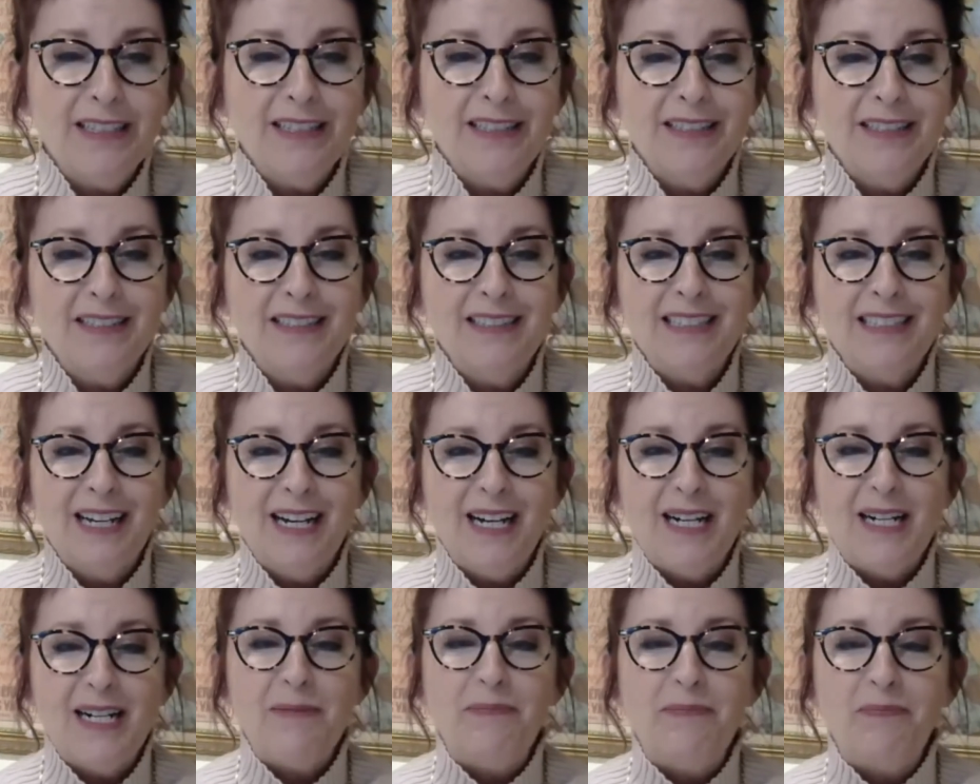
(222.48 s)
is
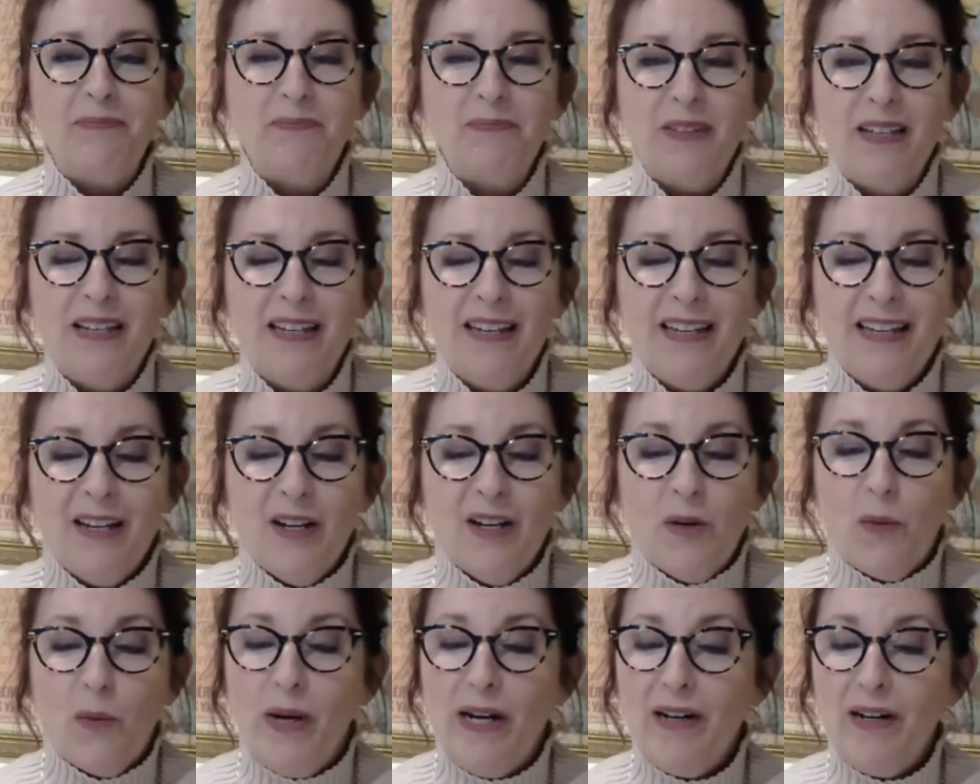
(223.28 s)
um,
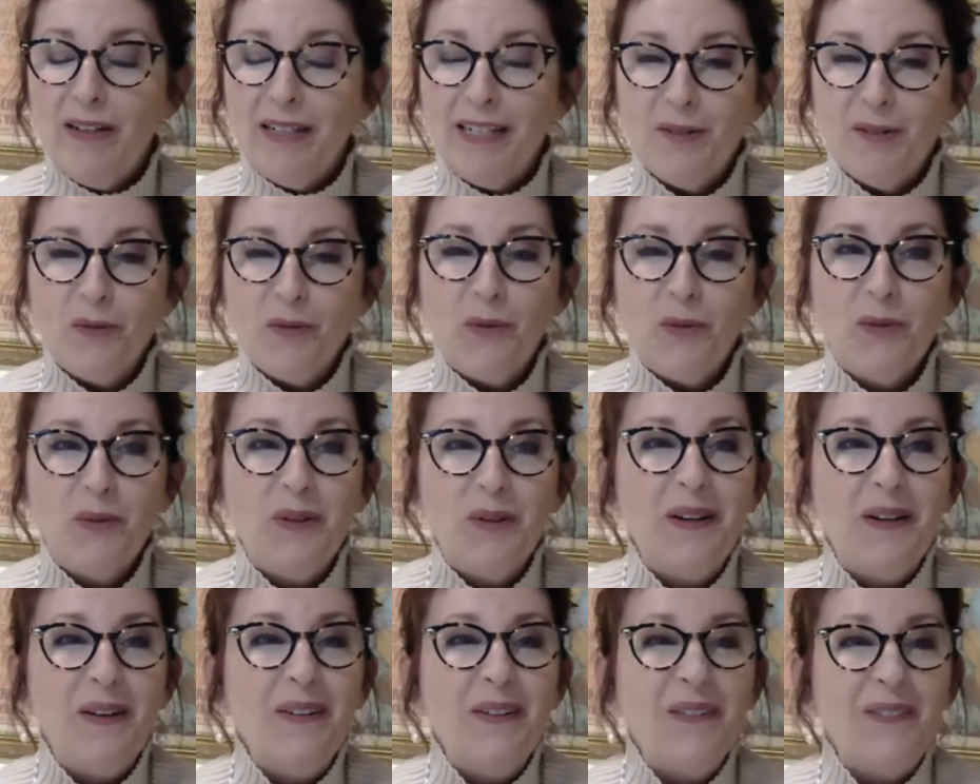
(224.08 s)

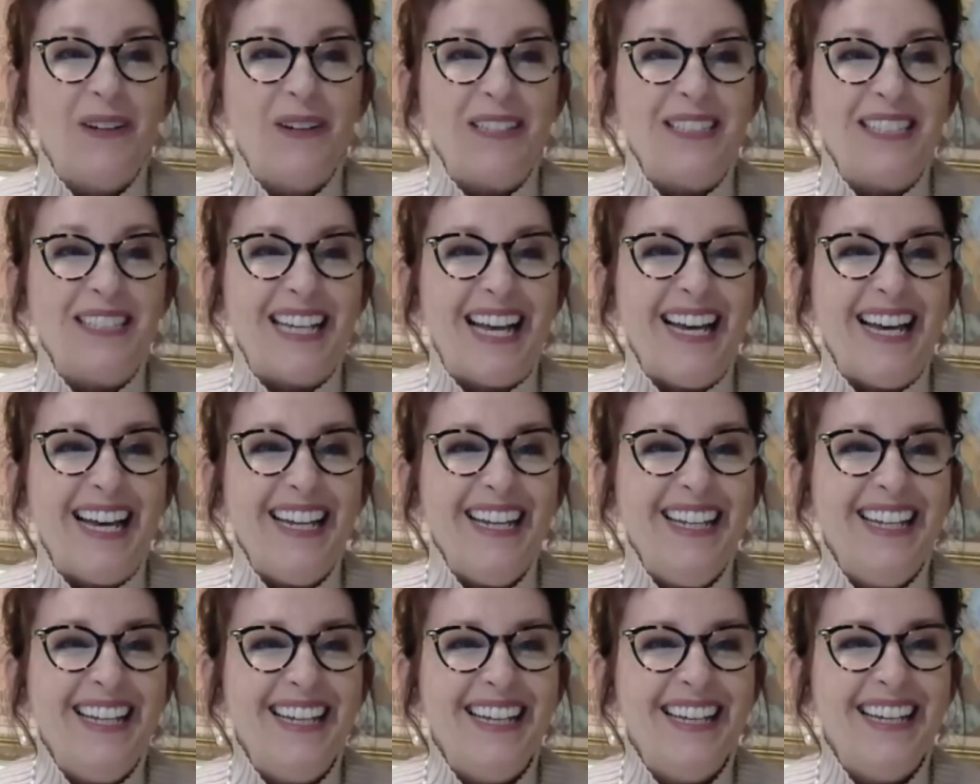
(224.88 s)
what's that?